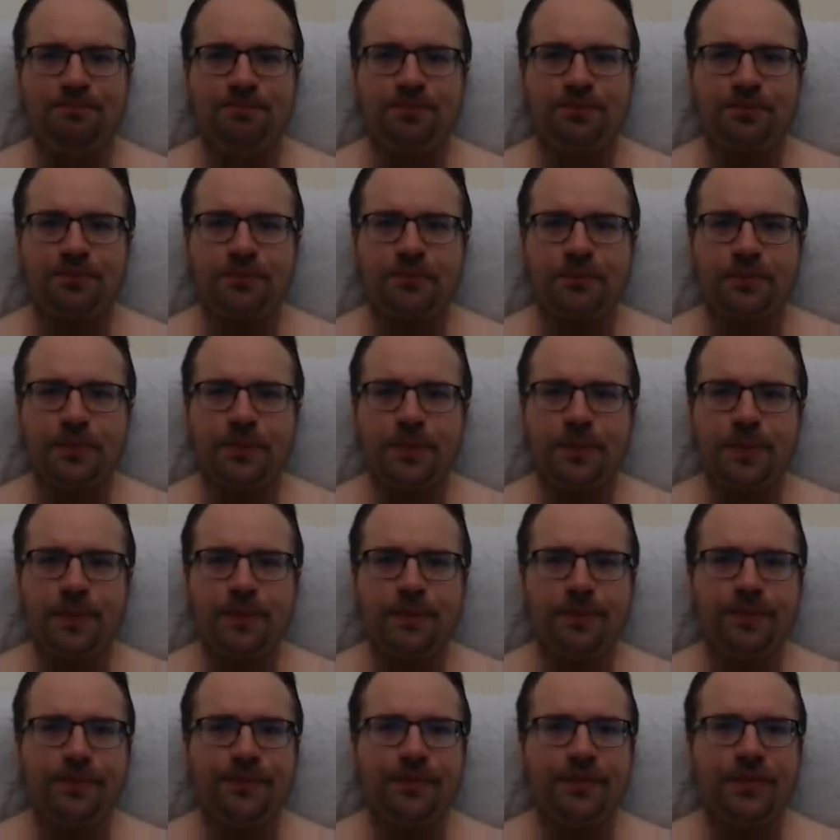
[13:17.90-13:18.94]

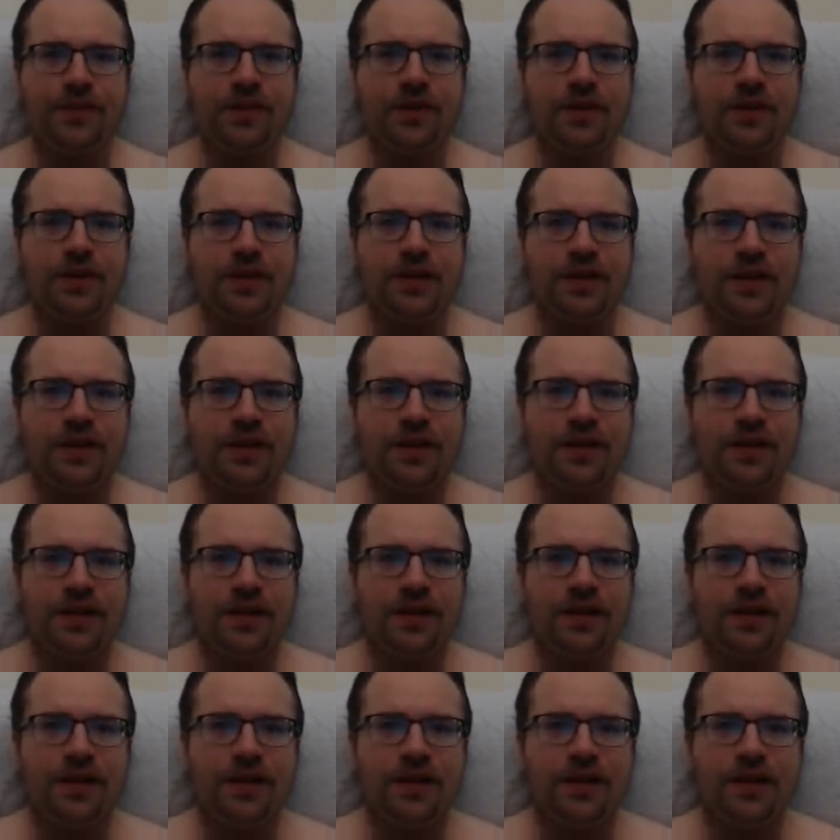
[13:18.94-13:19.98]

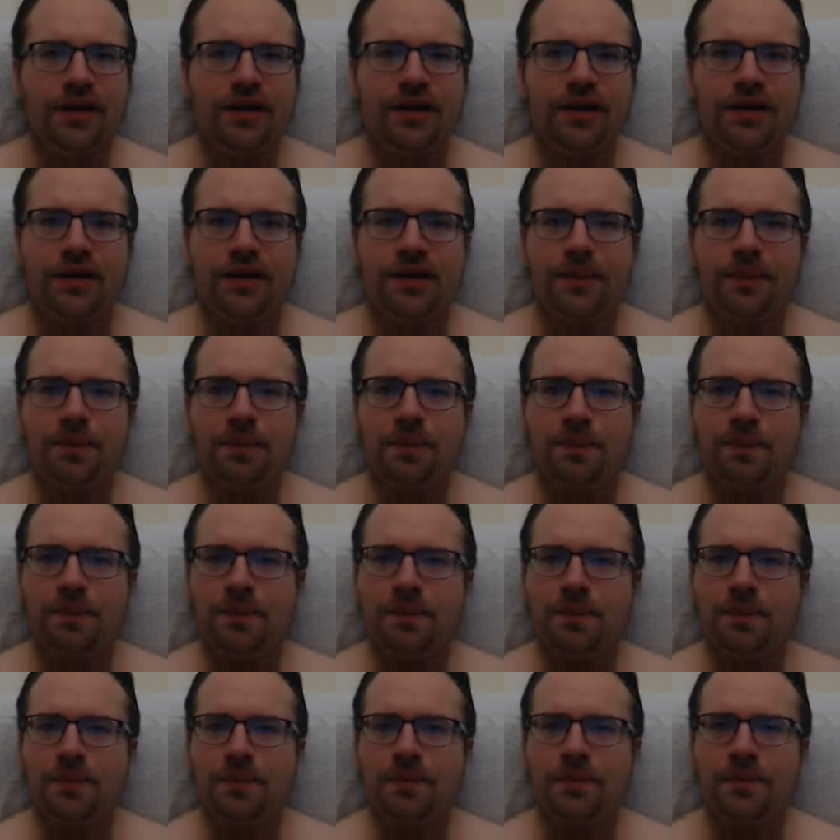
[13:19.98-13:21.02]

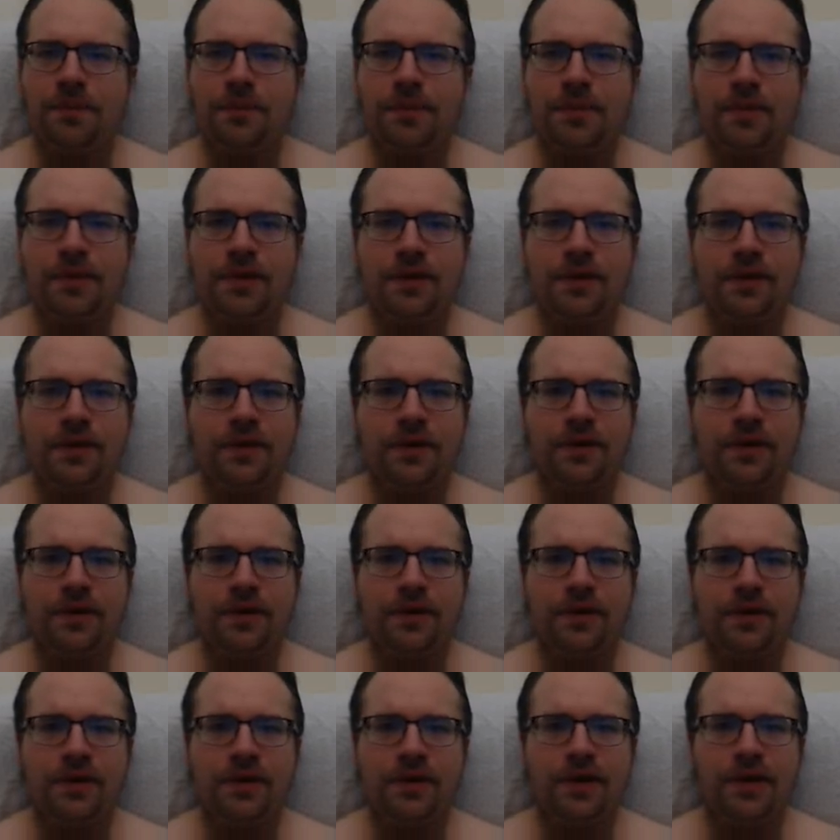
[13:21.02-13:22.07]

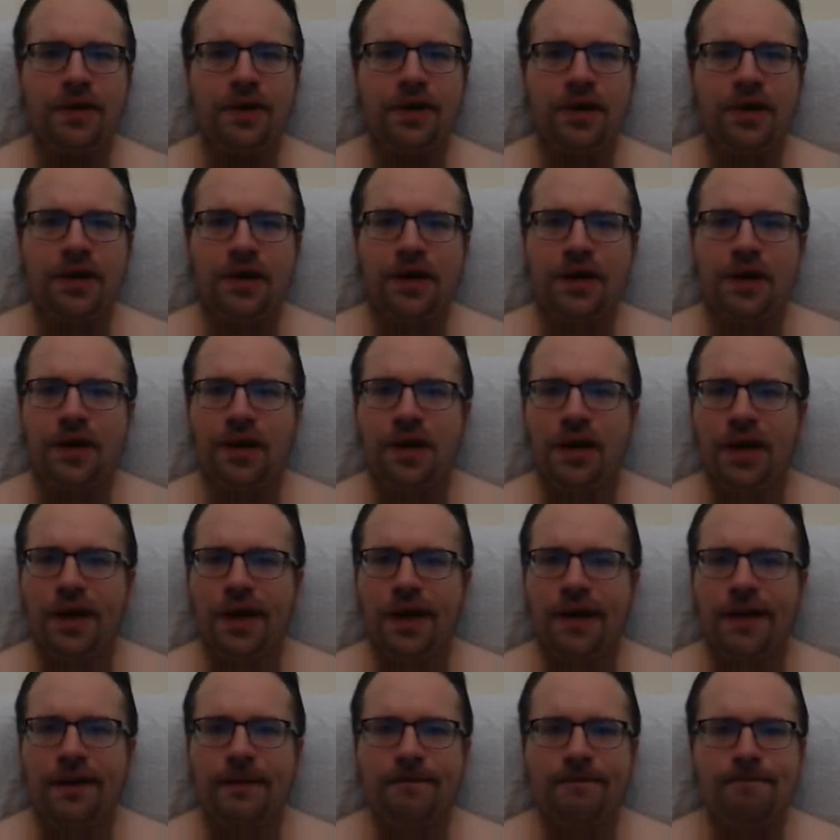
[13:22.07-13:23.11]

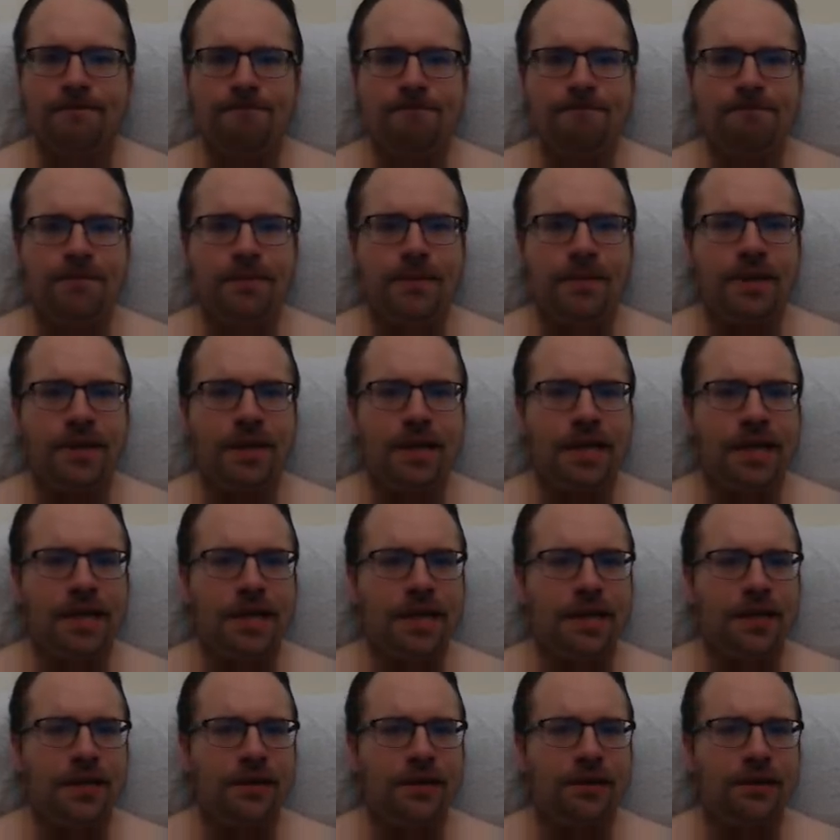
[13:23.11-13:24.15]

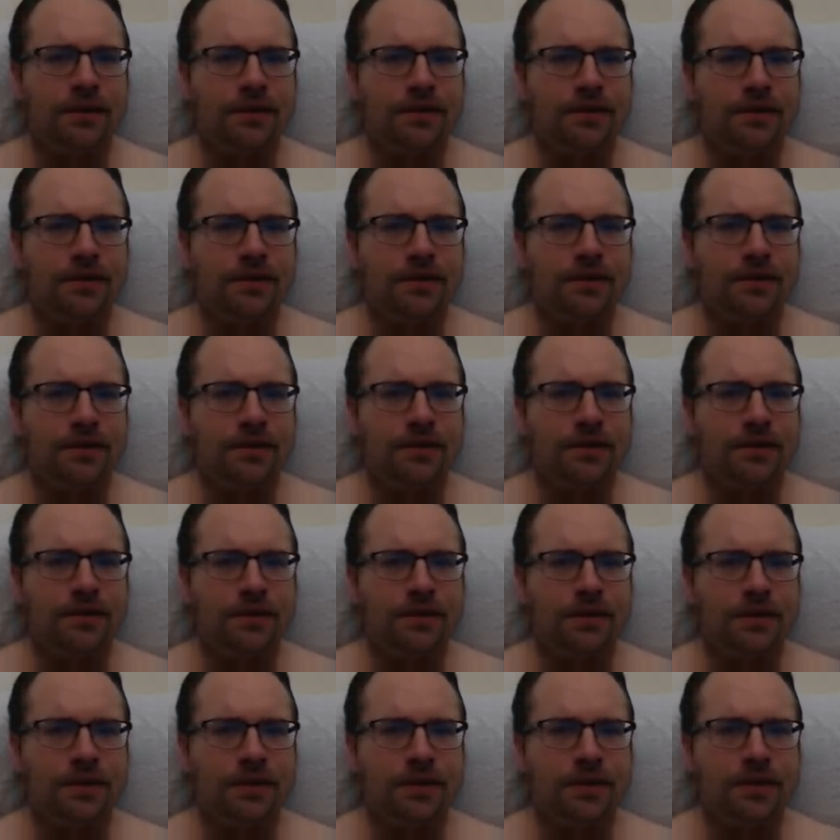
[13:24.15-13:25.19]

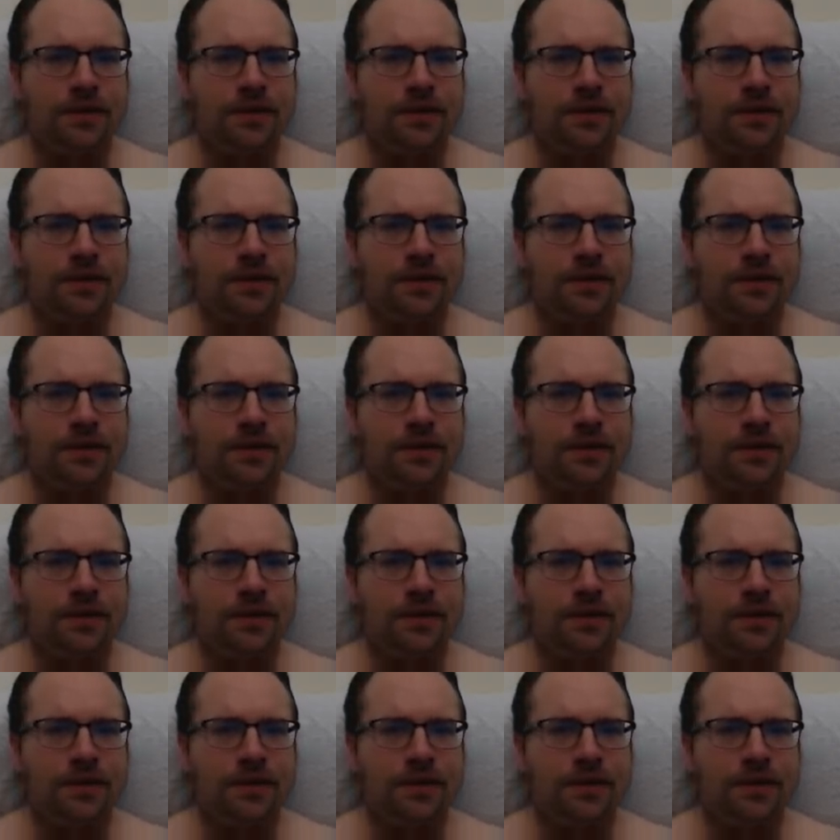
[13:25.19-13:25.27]
(no one is talking)